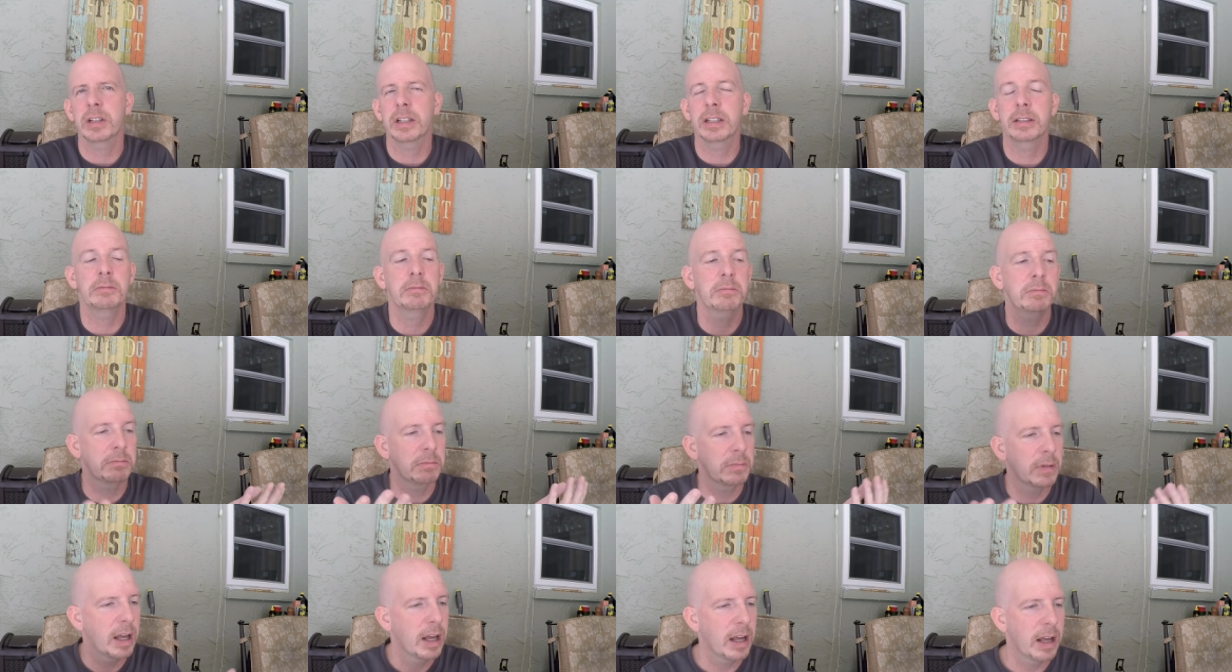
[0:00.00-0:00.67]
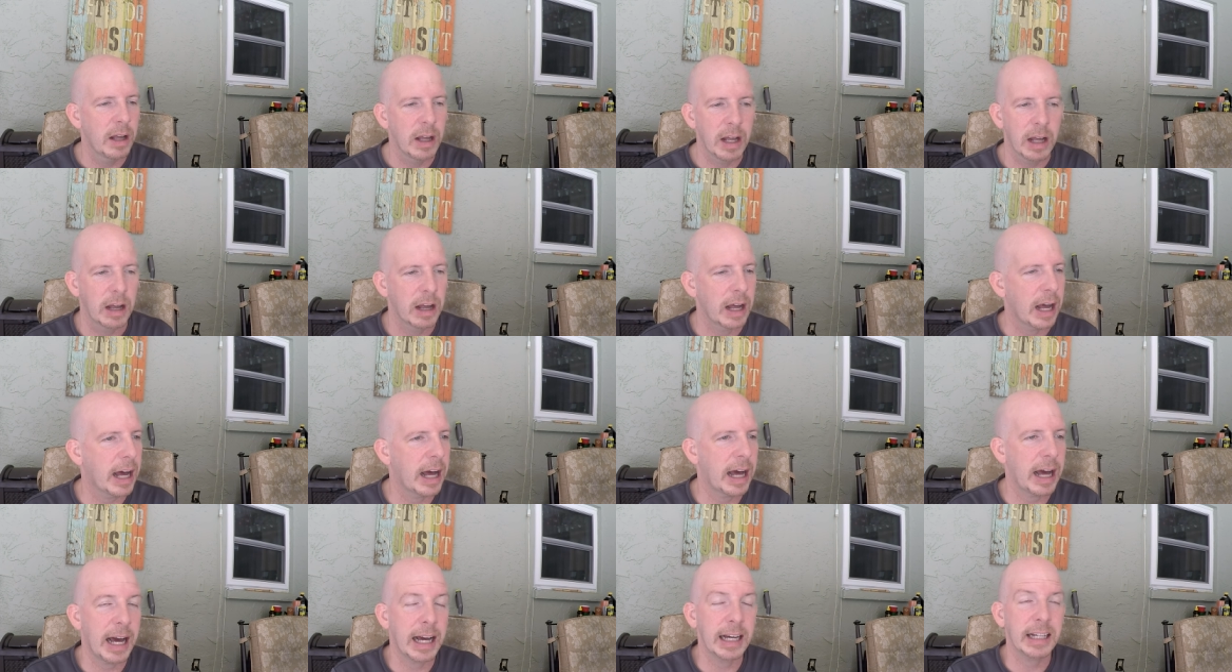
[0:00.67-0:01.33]
And
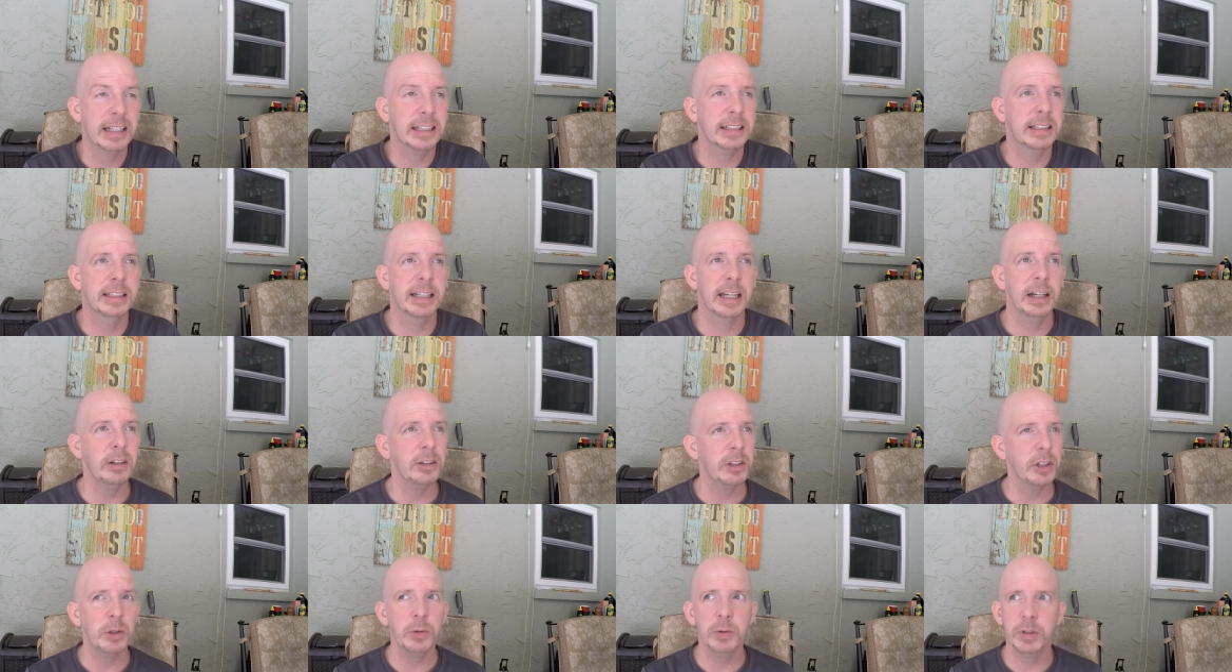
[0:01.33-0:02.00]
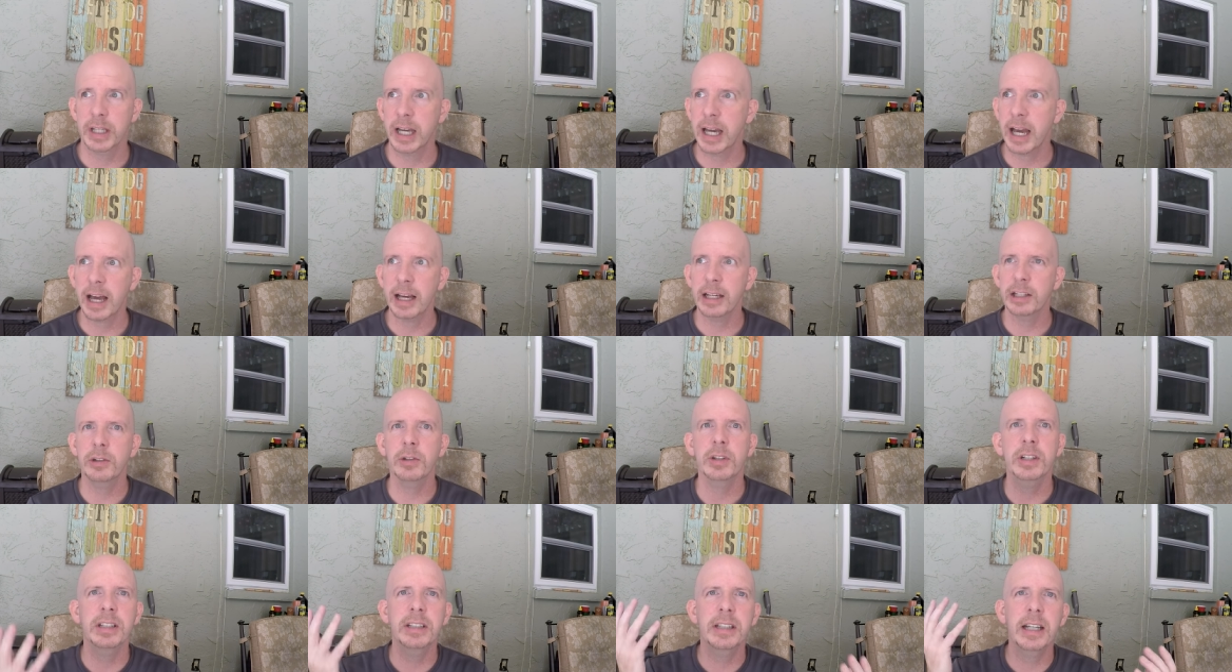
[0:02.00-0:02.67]
I could tell you, yeah,
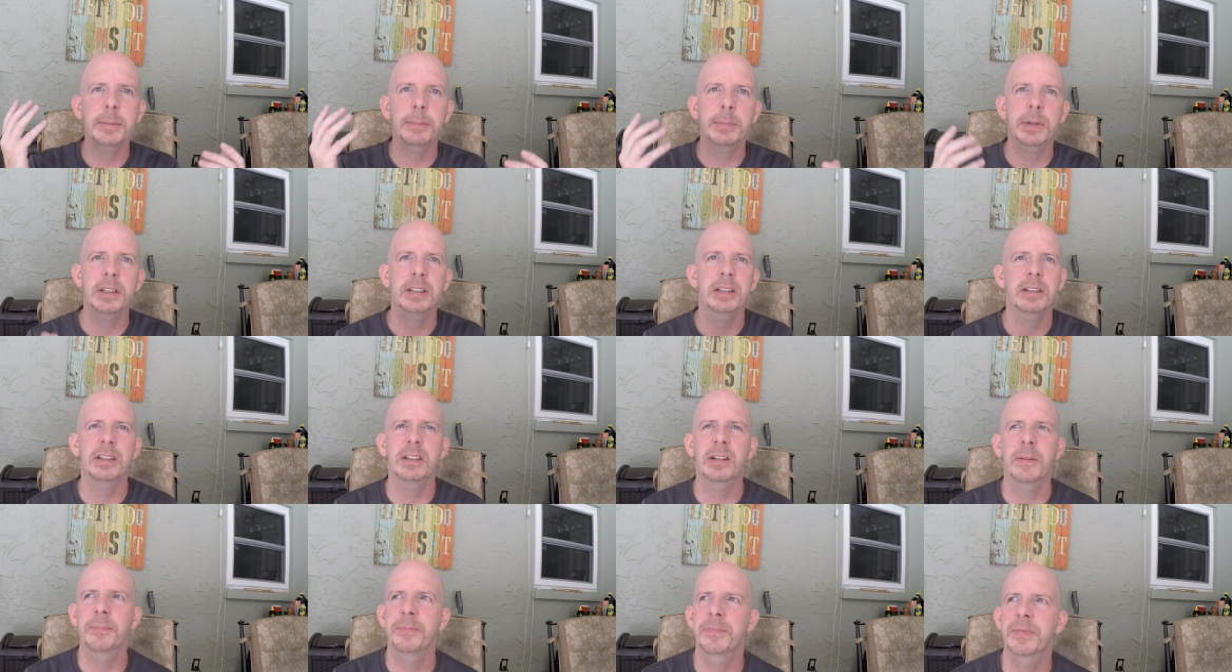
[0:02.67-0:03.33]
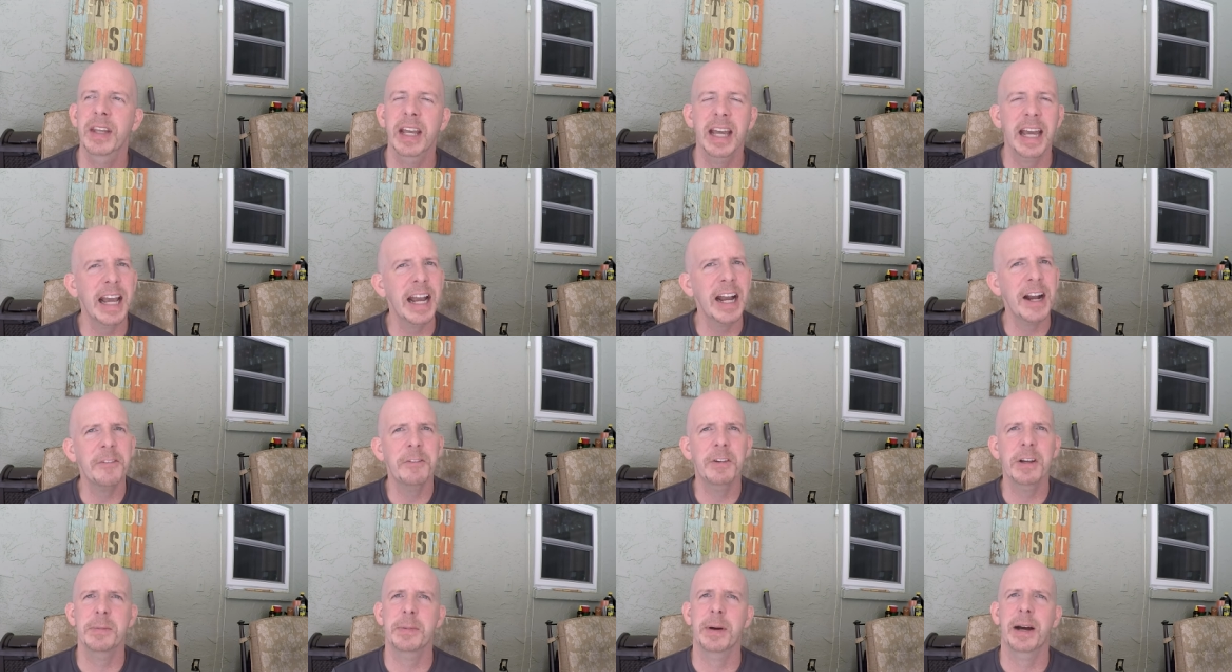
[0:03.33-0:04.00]
you can date, but
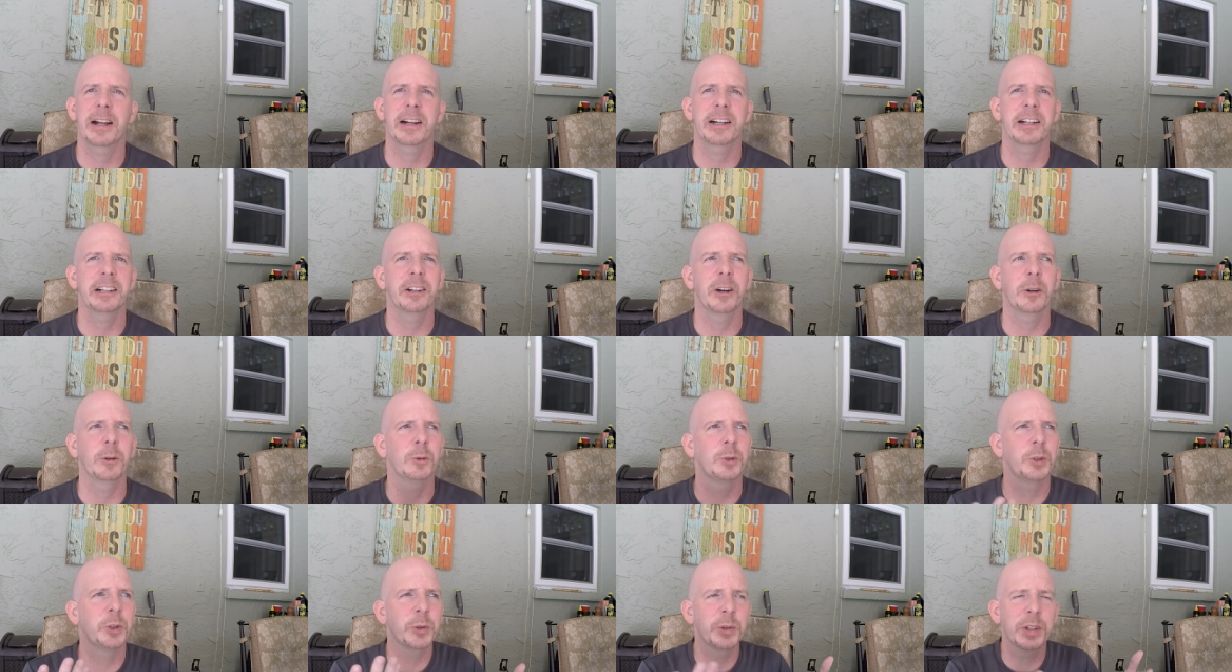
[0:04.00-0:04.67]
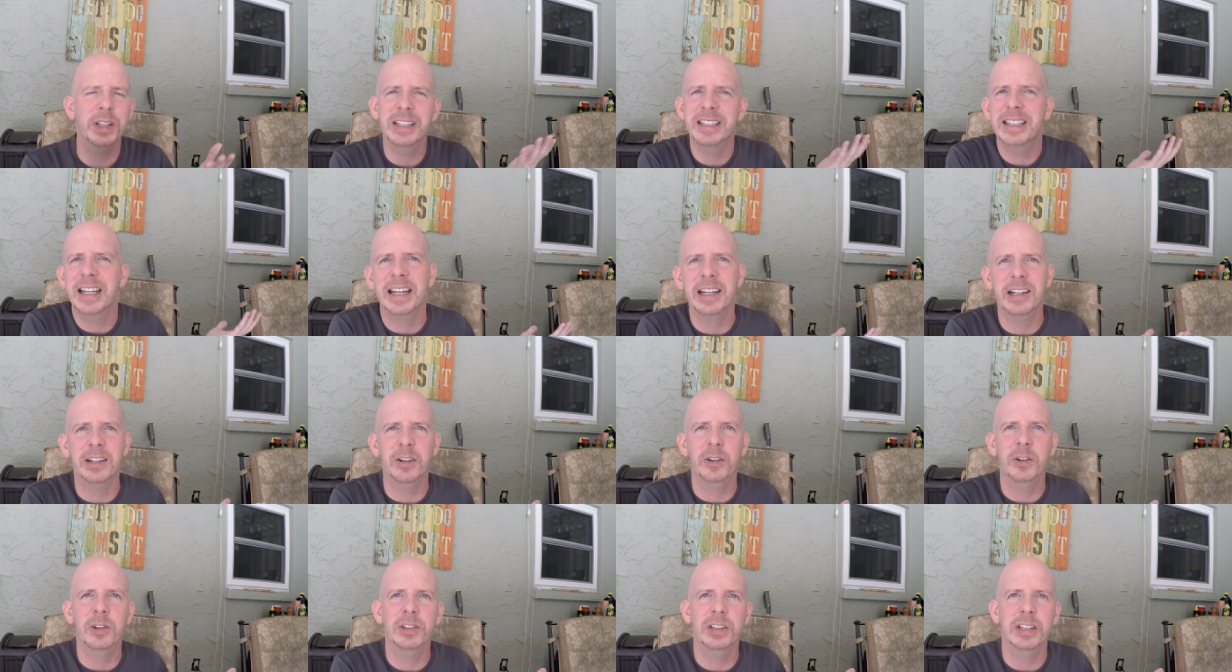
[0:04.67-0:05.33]
everybody knows you could date
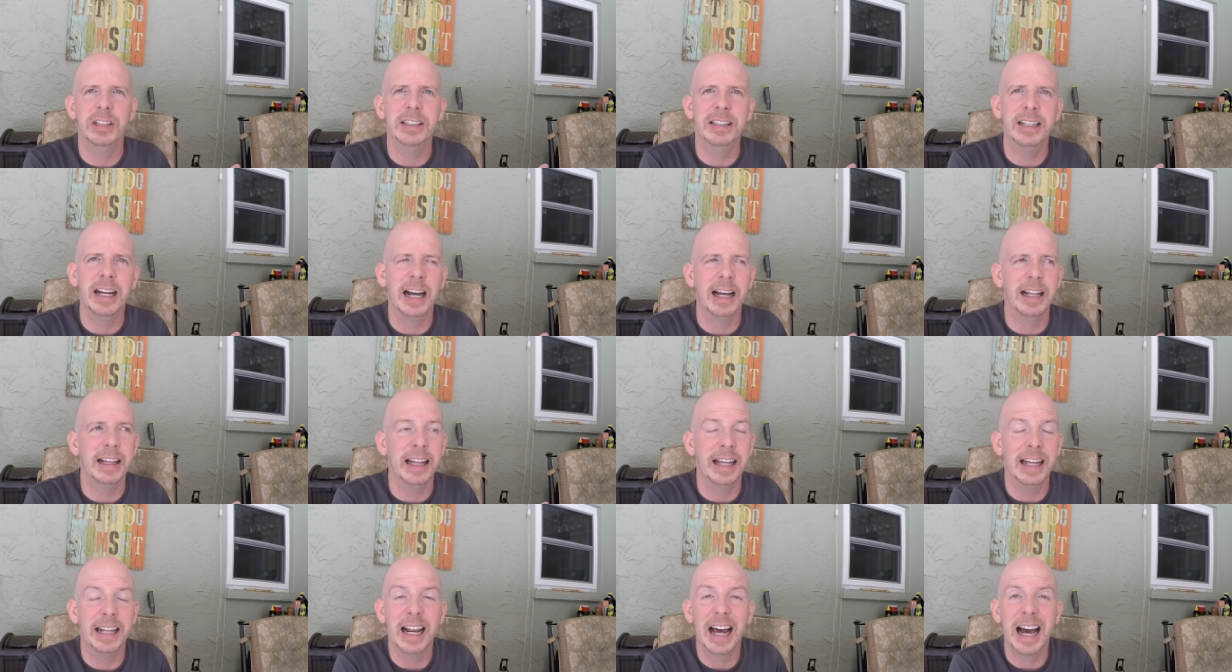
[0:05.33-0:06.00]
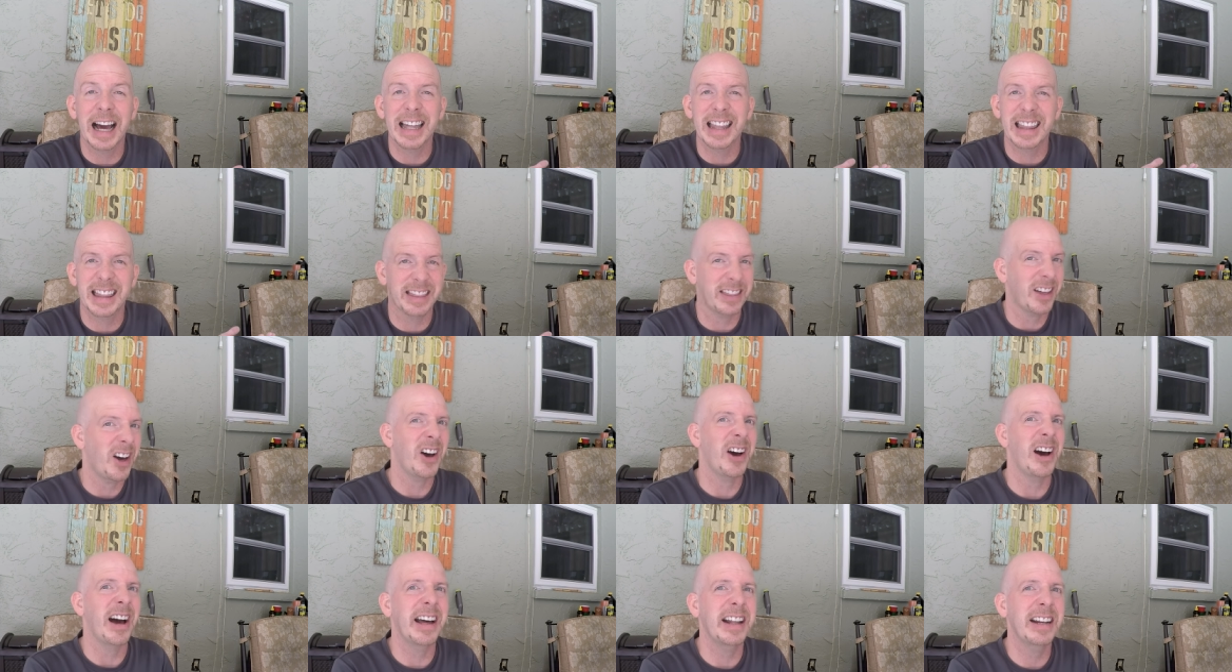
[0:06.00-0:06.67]
girls in Thailand, I
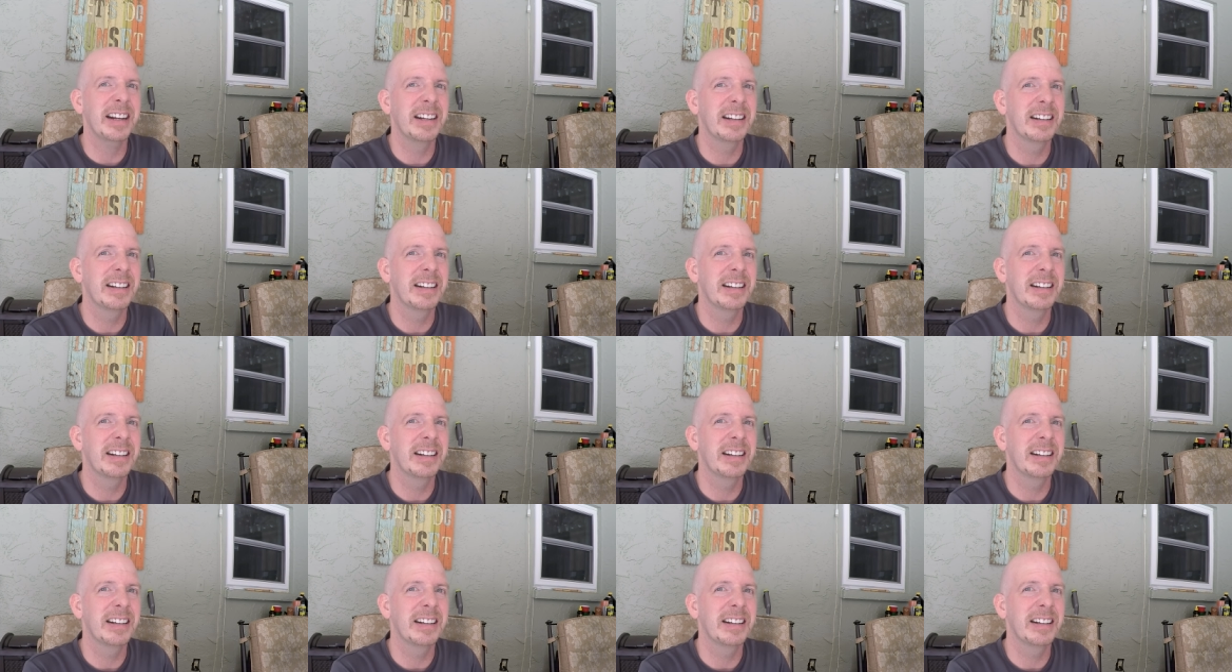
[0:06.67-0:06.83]
thought.